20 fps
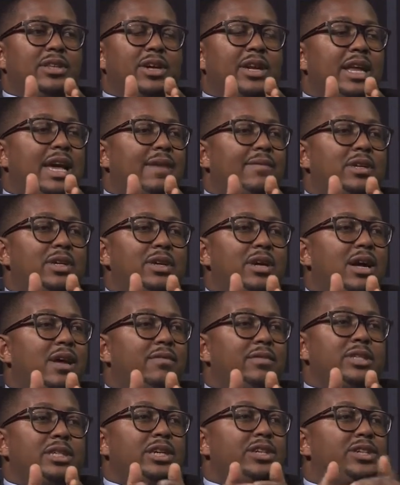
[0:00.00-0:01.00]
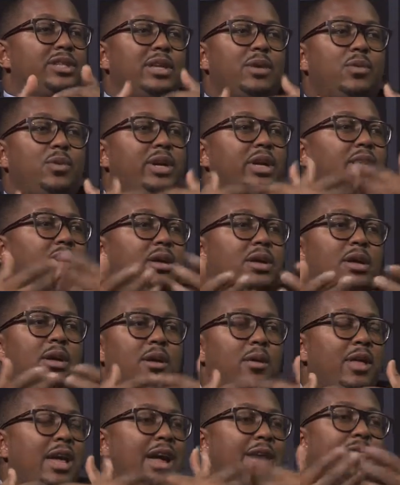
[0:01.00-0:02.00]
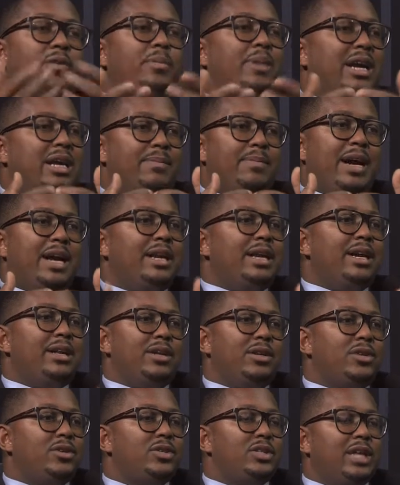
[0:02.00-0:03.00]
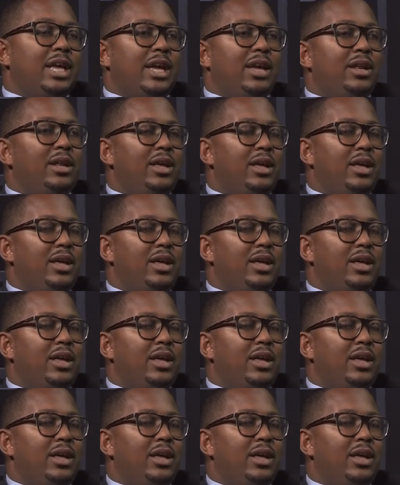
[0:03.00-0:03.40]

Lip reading: they're going to have a conversation that everybody might not understand.